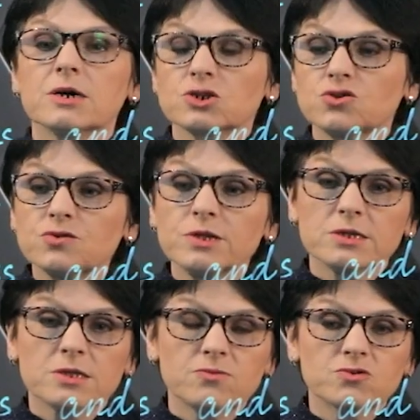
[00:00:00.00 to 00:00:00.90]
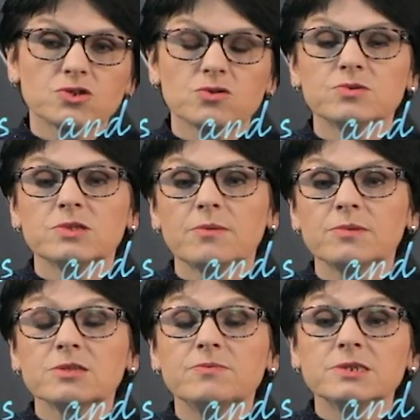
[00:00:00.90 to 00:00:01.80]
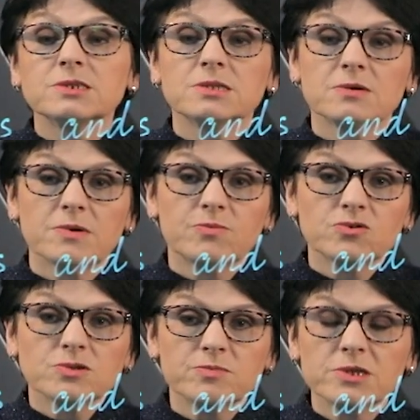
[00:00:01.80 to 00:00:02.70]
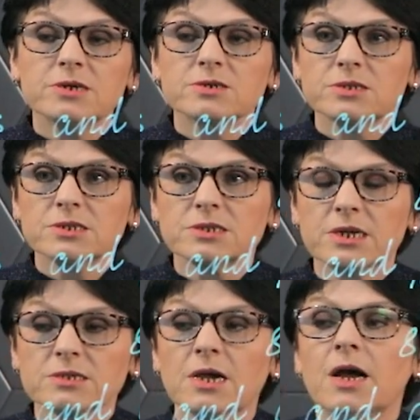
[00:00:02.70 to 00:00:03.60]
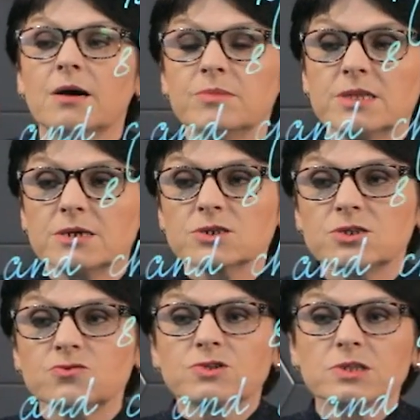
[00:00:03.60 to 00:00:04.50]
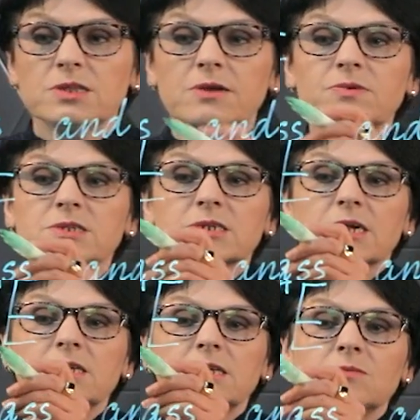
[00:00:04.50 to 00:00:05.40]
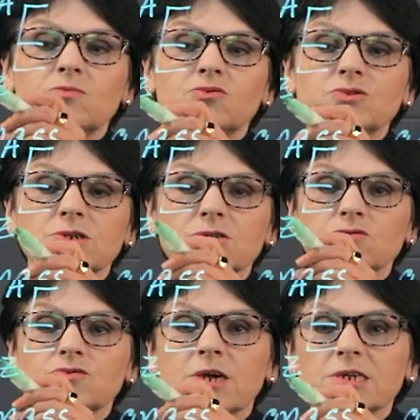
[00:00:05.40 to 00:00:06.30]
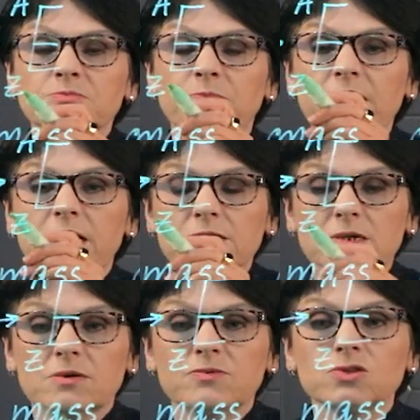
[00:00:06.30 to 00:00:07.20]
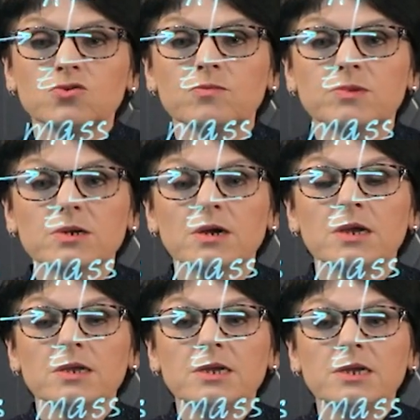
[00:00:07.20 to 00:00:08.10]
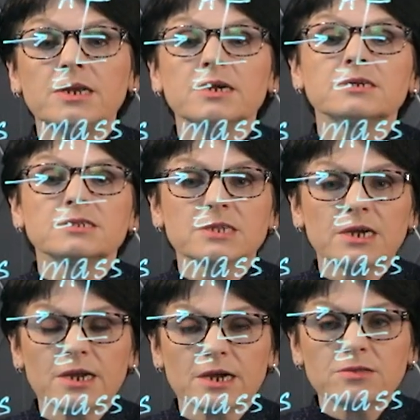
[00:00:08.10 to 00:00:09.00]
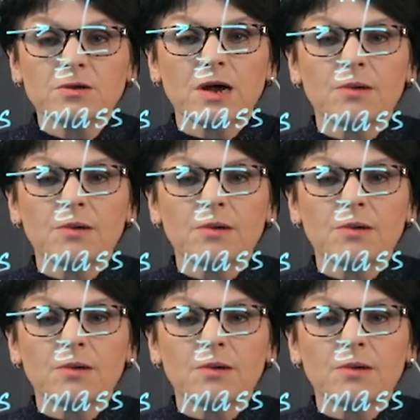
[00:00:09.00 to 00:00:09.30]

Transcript: In order for us to answer the question, what do we need to know? We have to establish what the sequence number or the charge labeled Z,